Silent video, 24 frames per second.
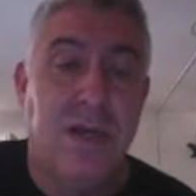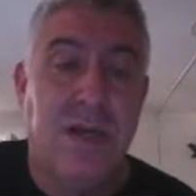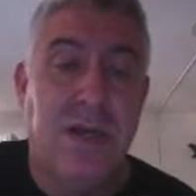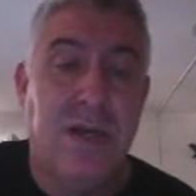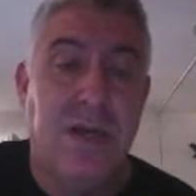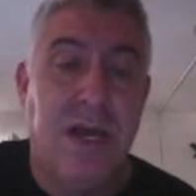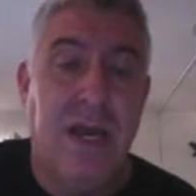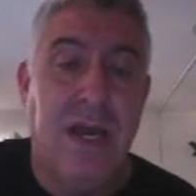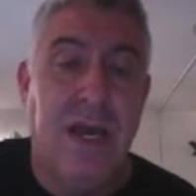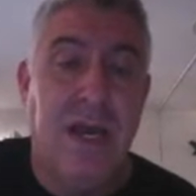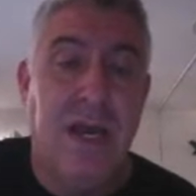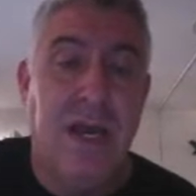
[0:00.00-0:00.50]

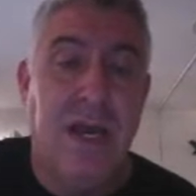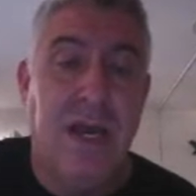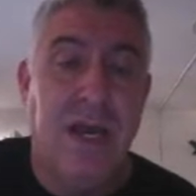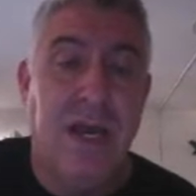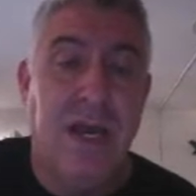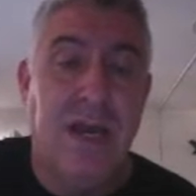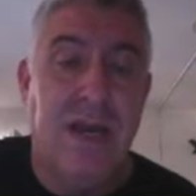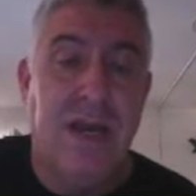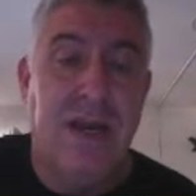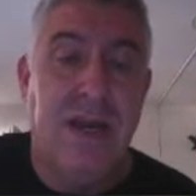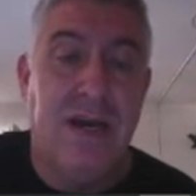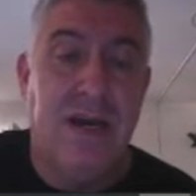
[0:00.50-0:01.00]
and
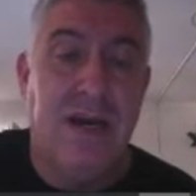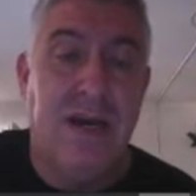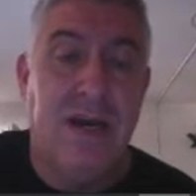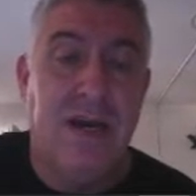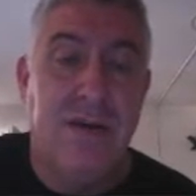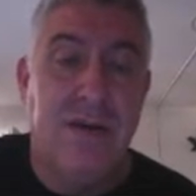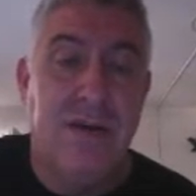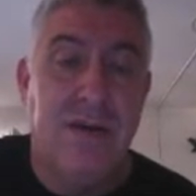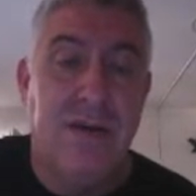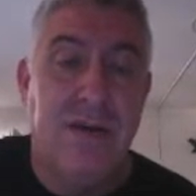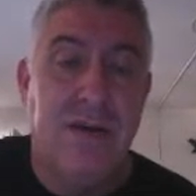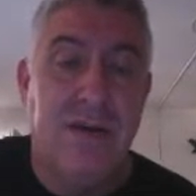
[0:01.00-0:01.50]
then
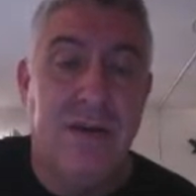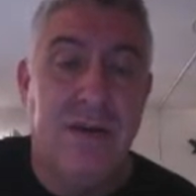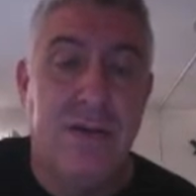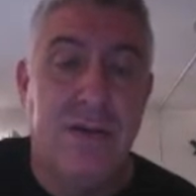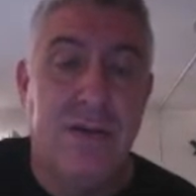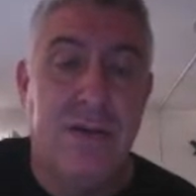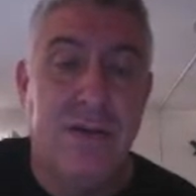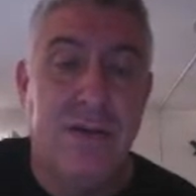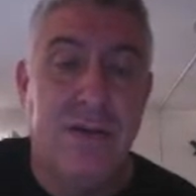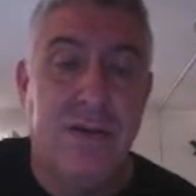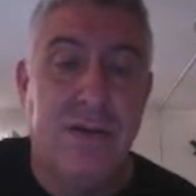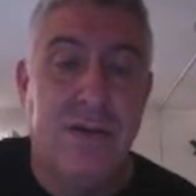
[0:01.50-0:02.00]

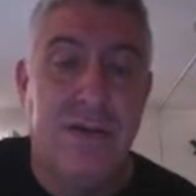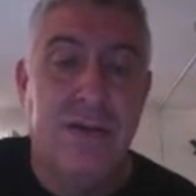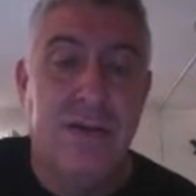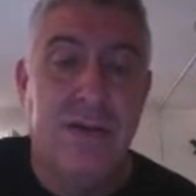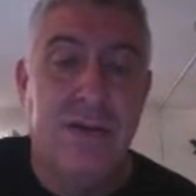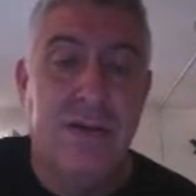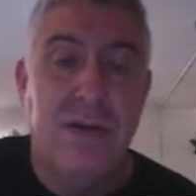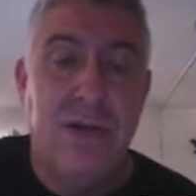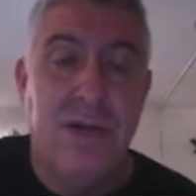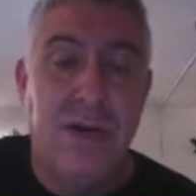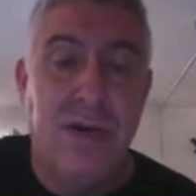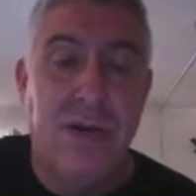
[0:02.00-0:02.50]

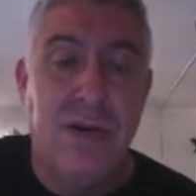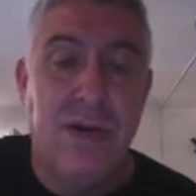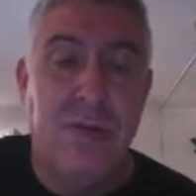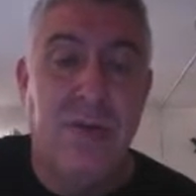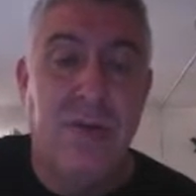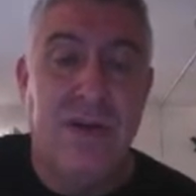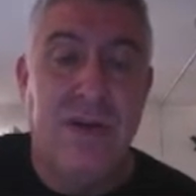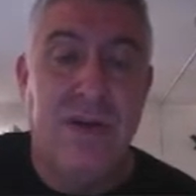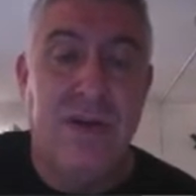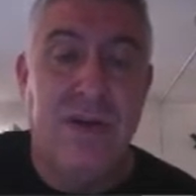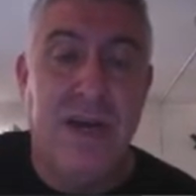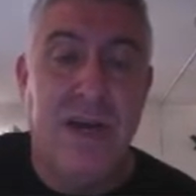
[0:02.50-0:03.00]
we'll
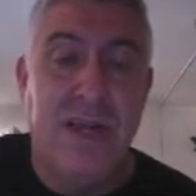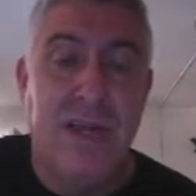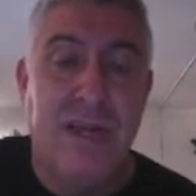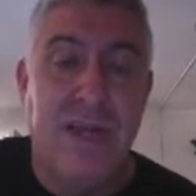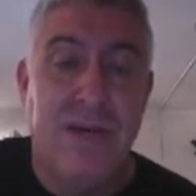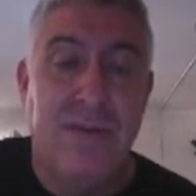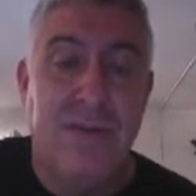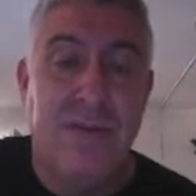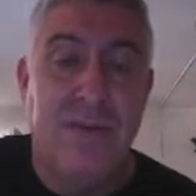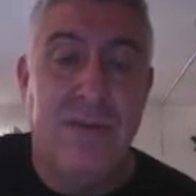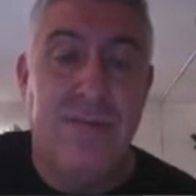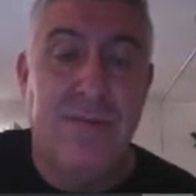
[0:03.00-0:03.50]
find
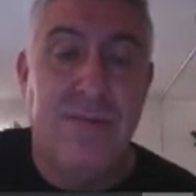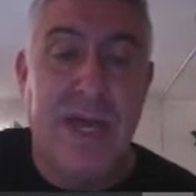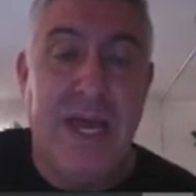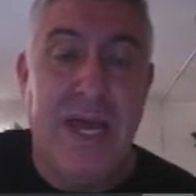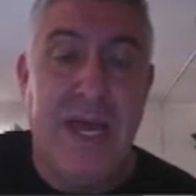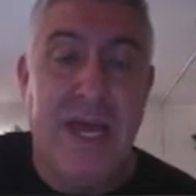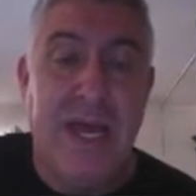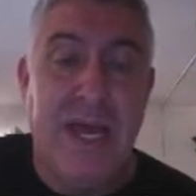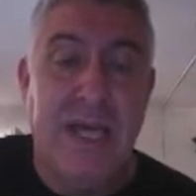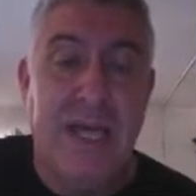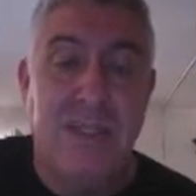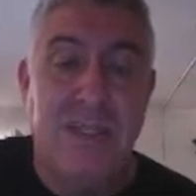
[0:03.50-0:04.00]
the
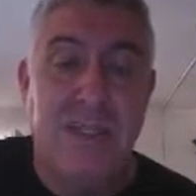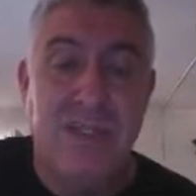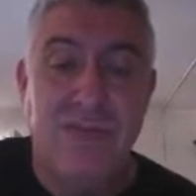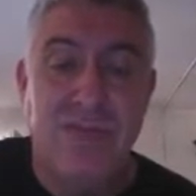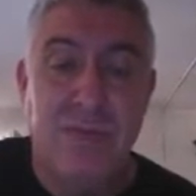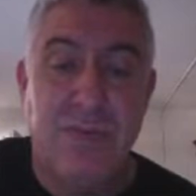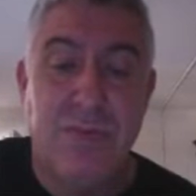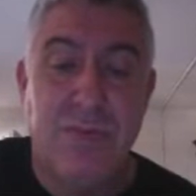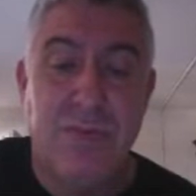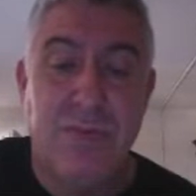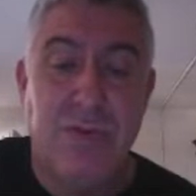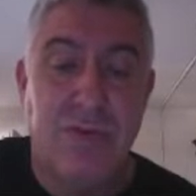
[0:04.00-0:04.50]
axis of
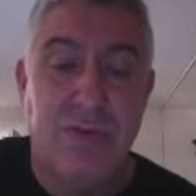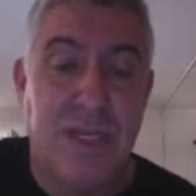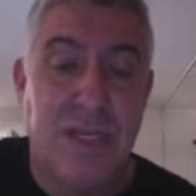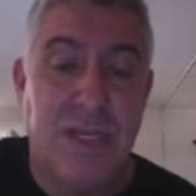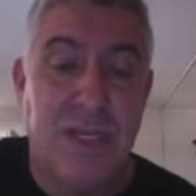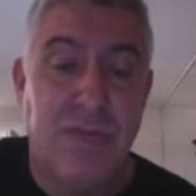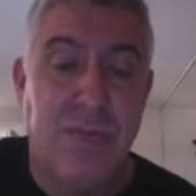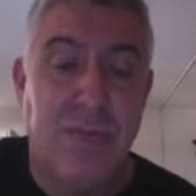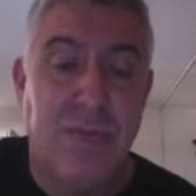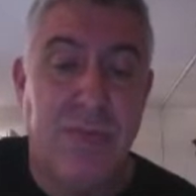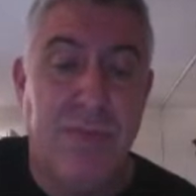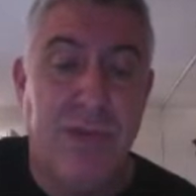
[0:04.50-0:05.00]
symmetry in
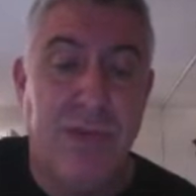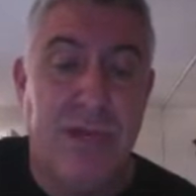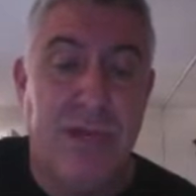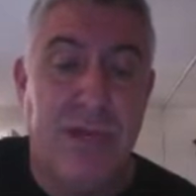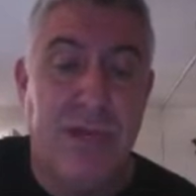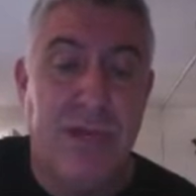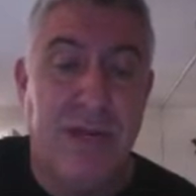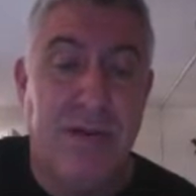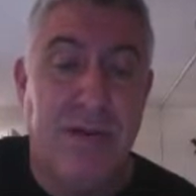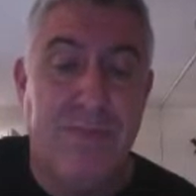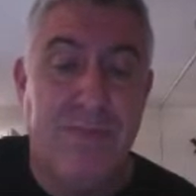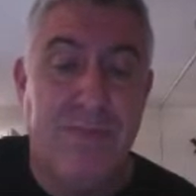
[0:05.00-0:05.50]
the middle there.